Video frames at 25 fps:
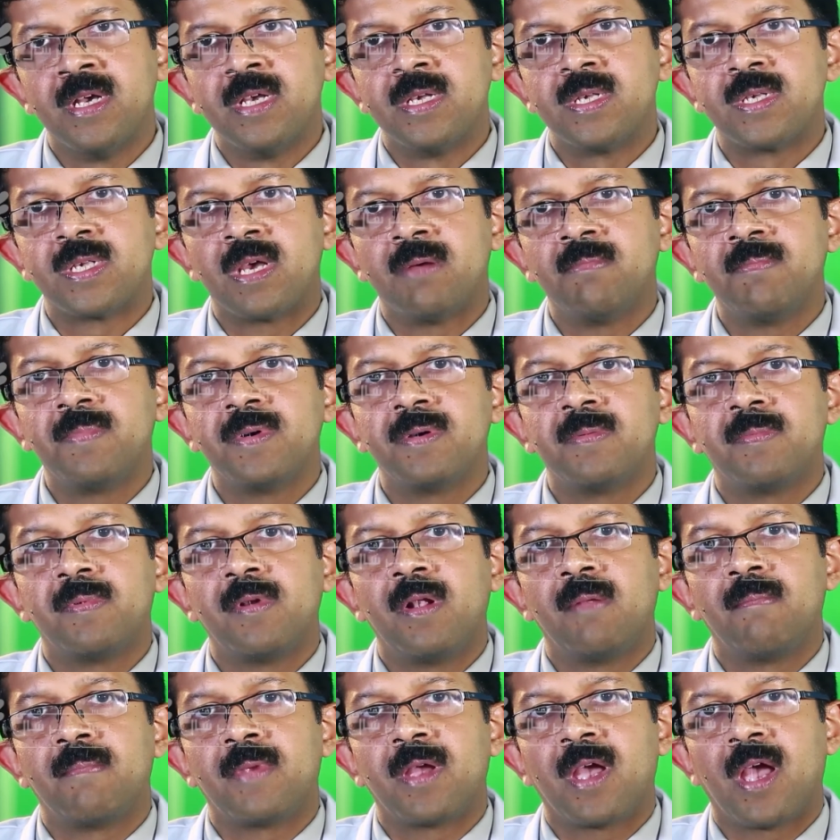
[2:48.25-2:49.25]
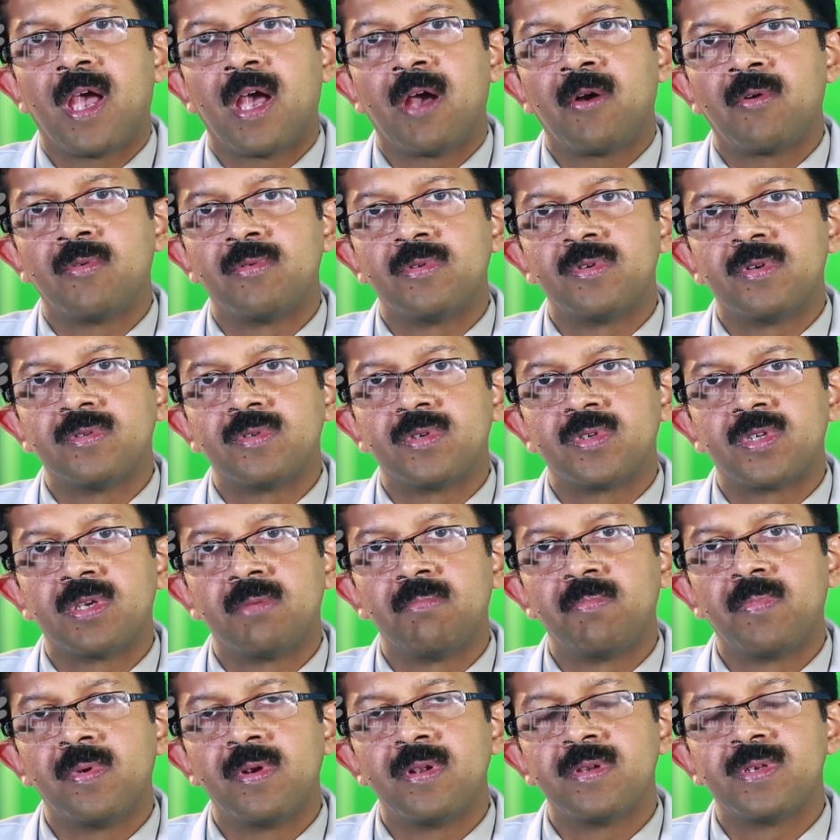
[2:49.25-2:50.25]
Some people may have
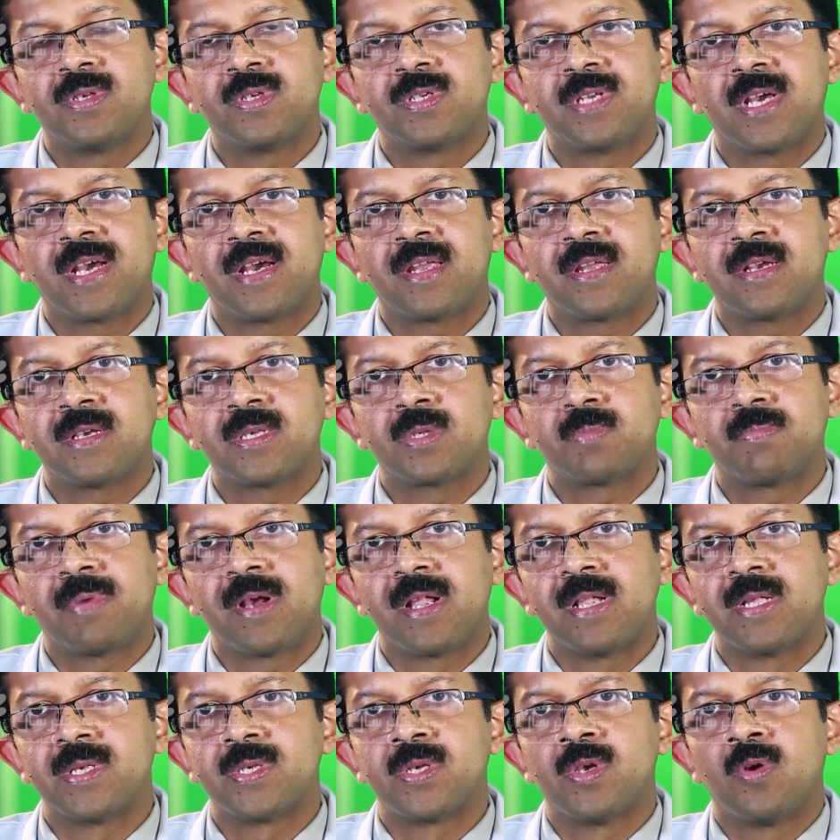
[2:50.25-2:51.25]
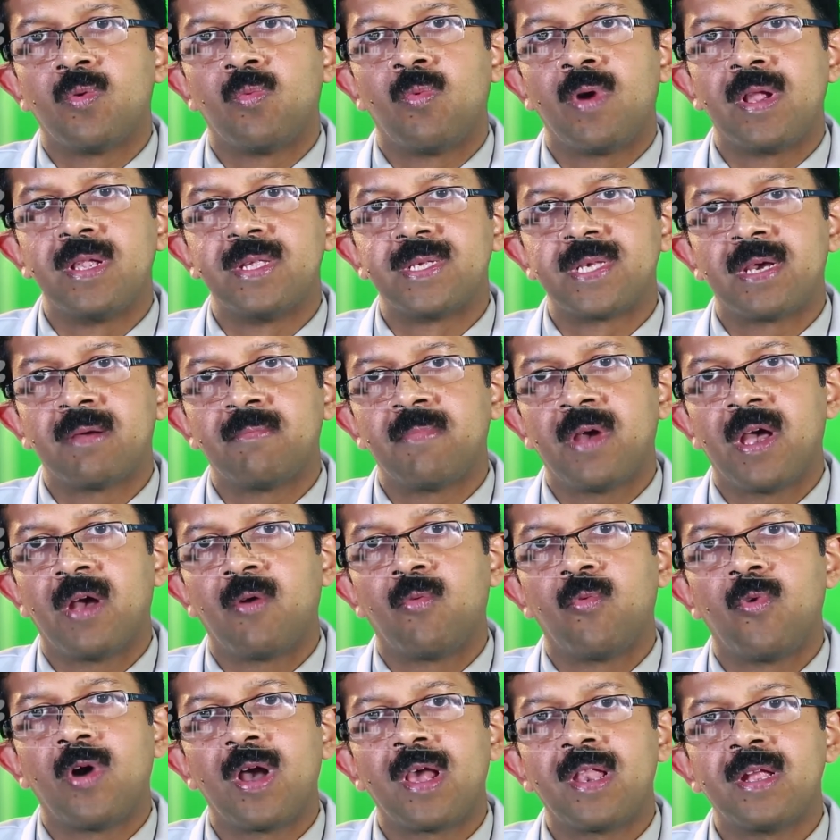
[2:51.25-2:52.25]
simple staring spells, while some
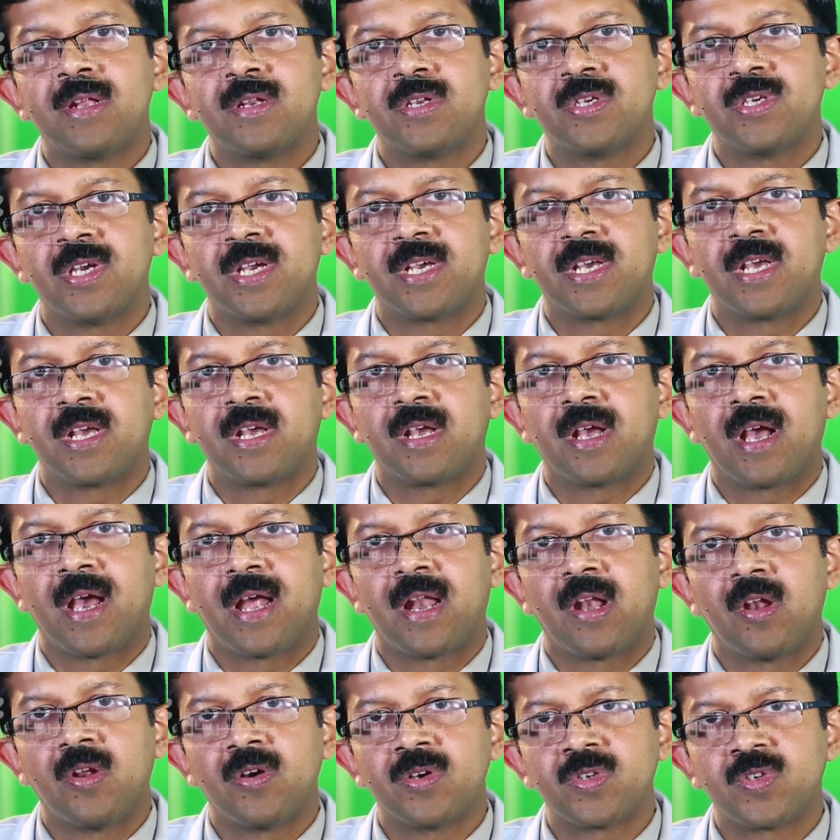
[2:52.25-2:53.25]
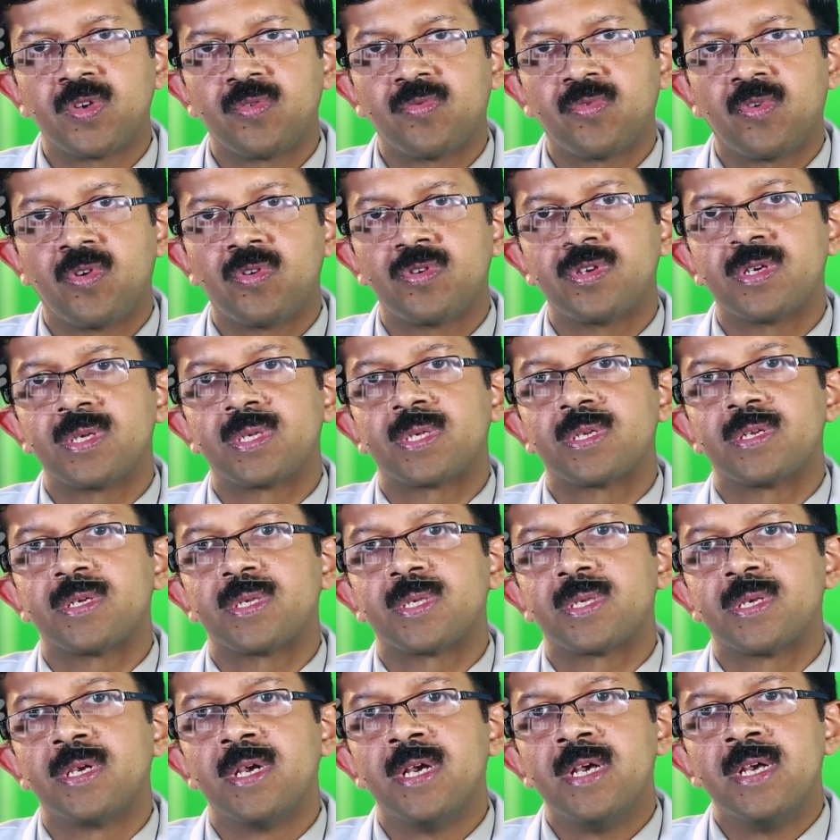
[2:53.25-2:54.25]
have violent shaking and loss of
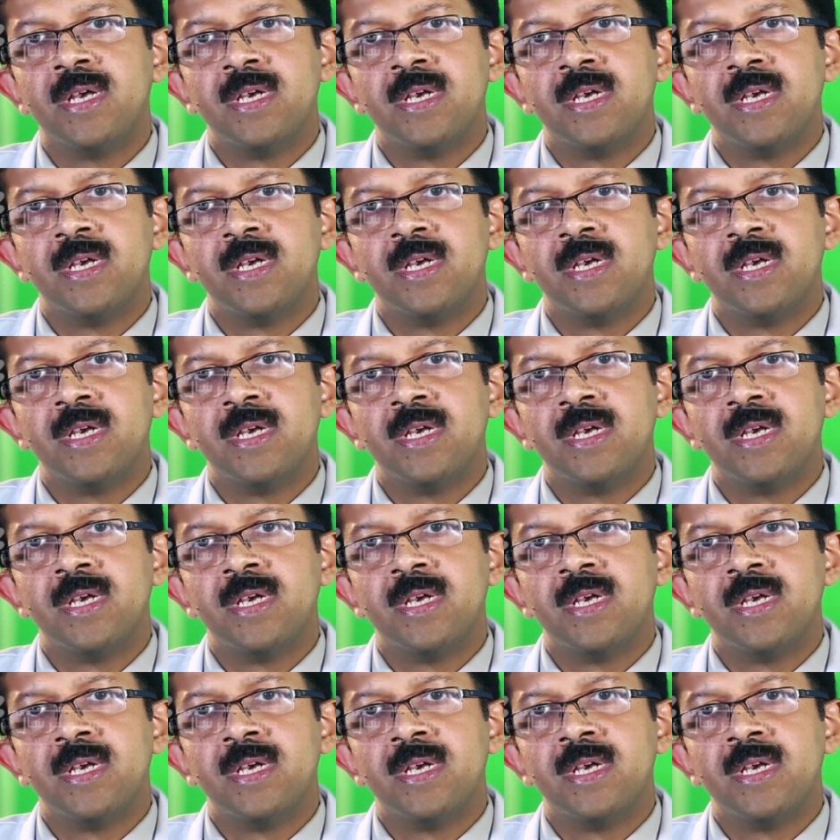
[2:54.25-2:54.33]
consciousness.